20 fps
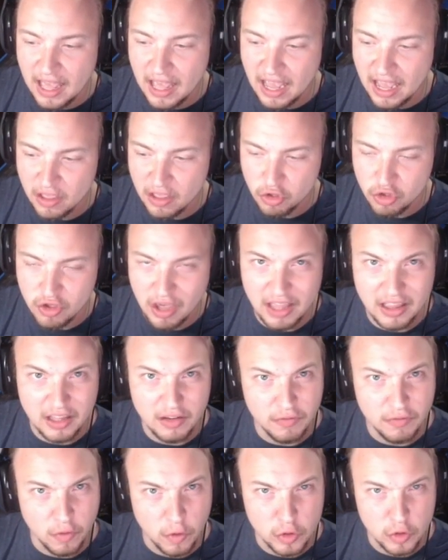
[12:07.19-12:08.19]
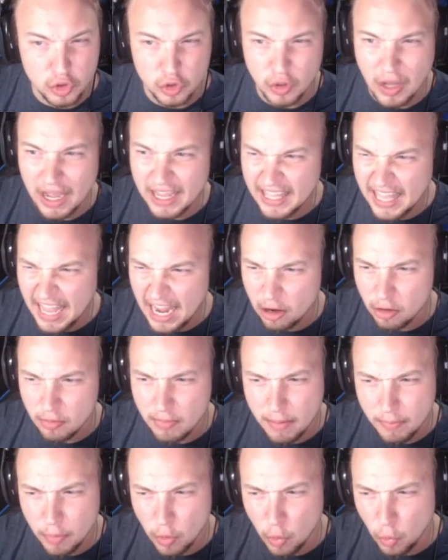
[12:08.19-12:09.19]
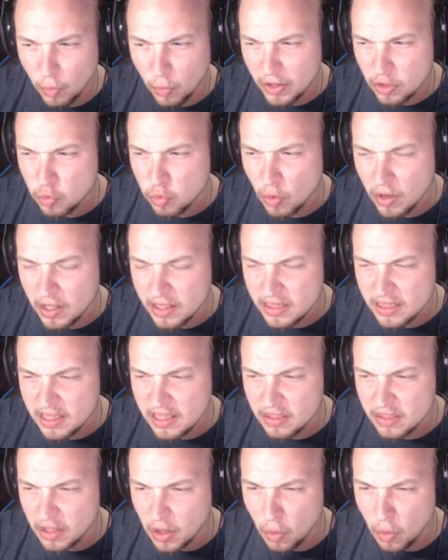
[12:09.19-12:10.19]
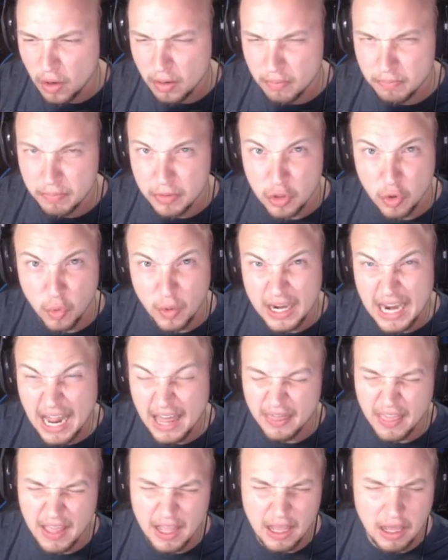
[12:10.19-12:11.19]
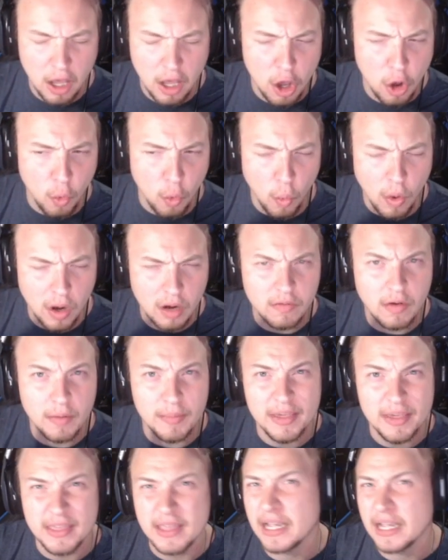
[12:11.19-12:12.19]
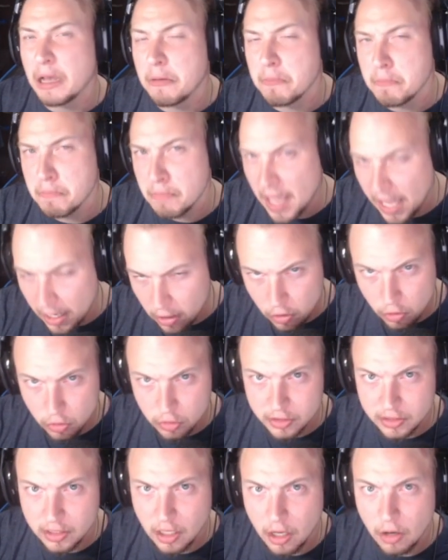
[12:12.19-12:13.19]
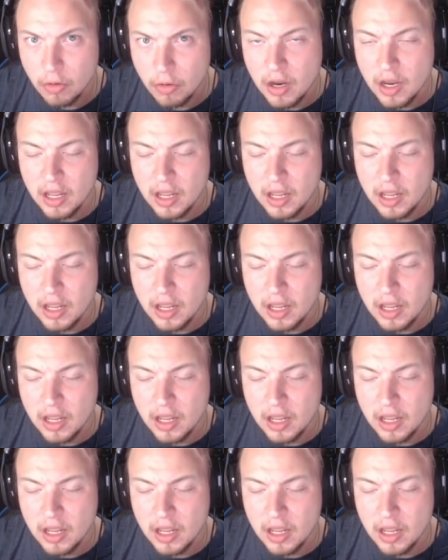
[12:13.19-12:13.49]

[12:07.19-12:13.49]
And Jalen Virgil, I can't remember which ones he's going between. I think one of them is the Commanders, though.